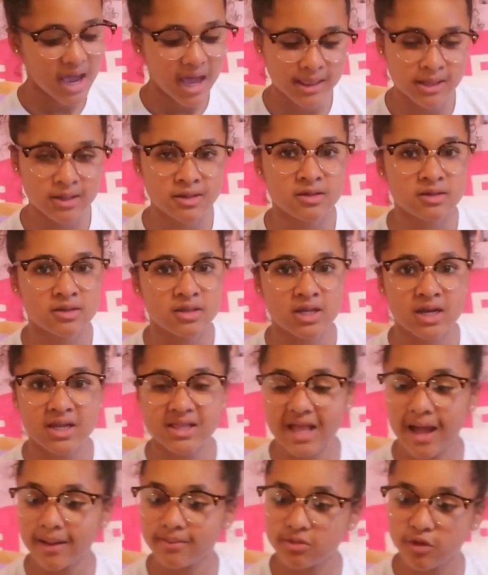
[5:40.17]
and this is an
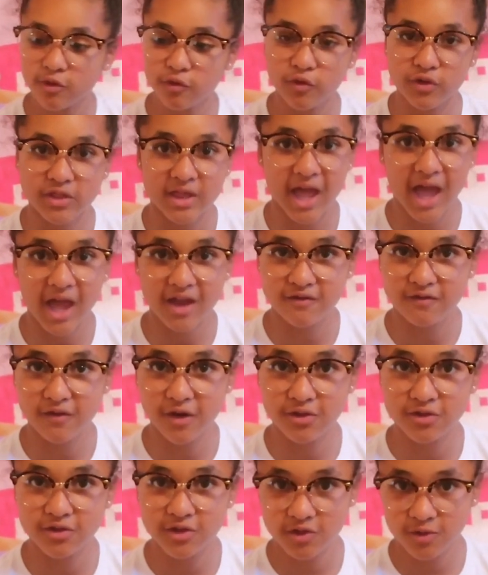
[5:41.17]
adapter for the
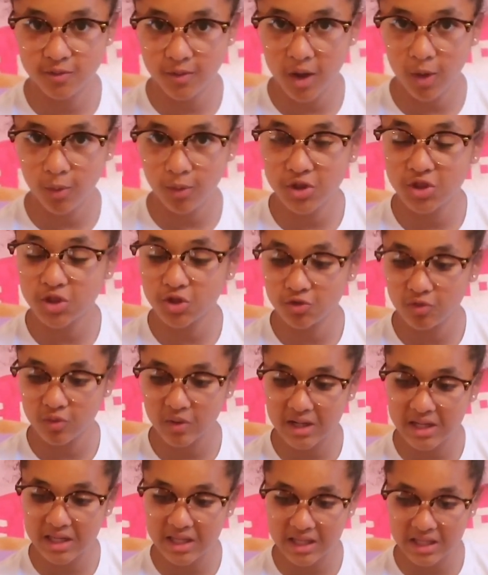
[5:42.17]
headphones as well, which is
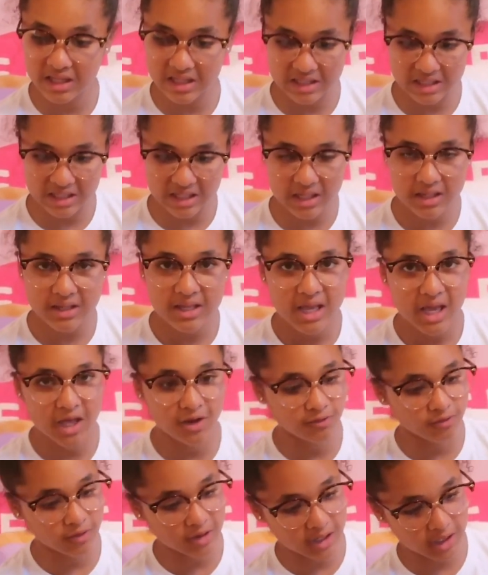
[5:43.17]
really easy
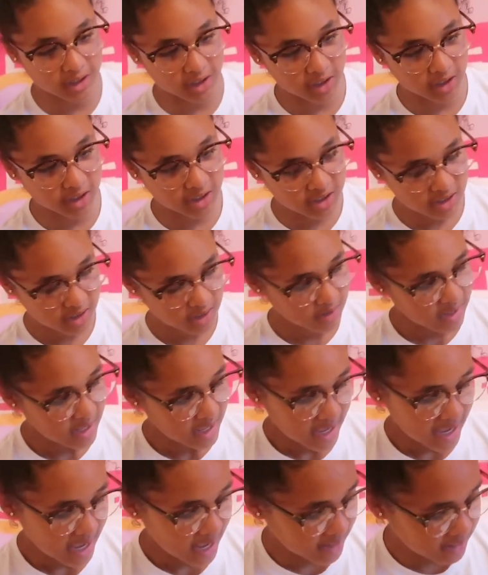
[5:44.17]
and really good.
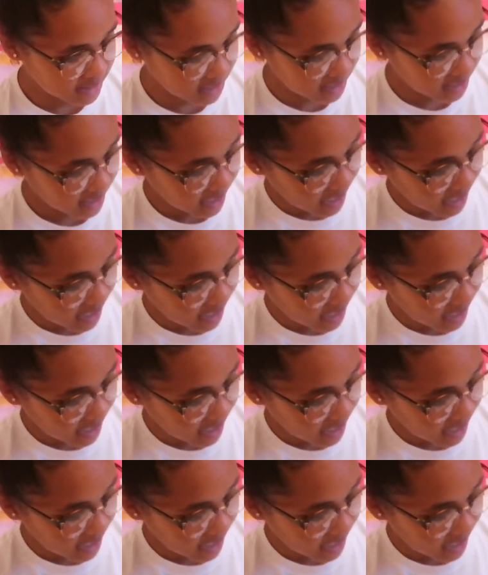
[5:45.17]
And then it